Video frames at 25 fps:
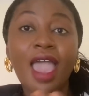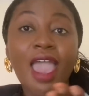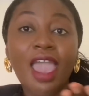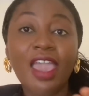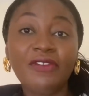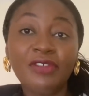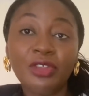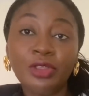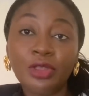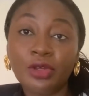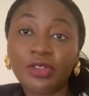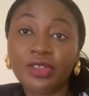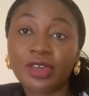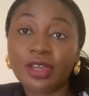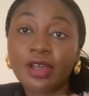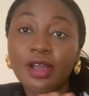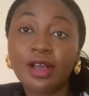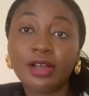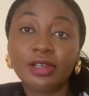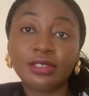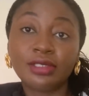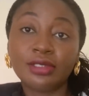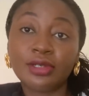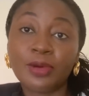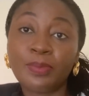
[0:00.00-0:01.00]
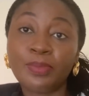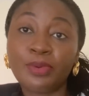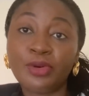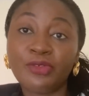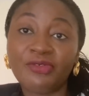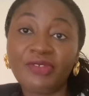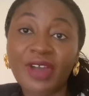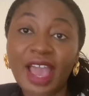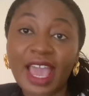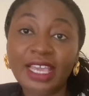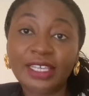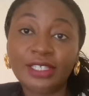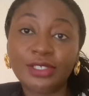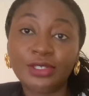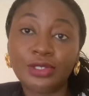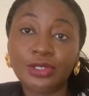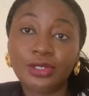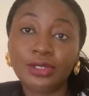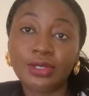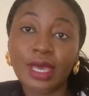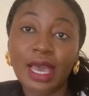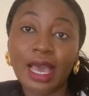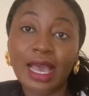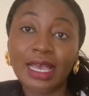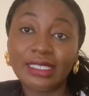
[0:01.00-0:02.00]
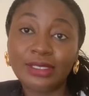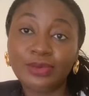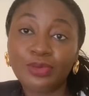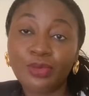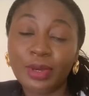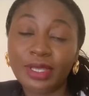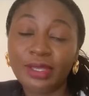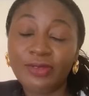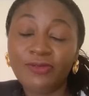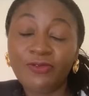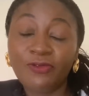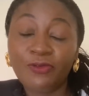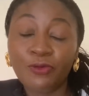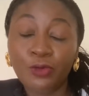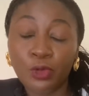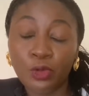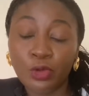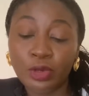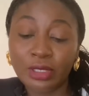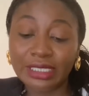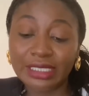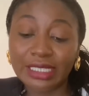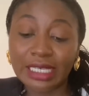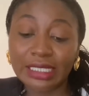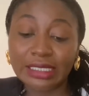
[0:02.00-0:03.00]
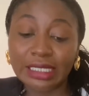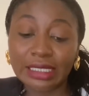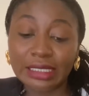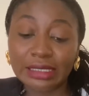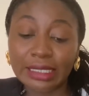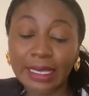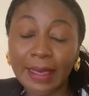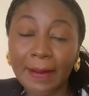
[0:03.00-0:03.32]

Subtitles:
Even though the council provides us with food such as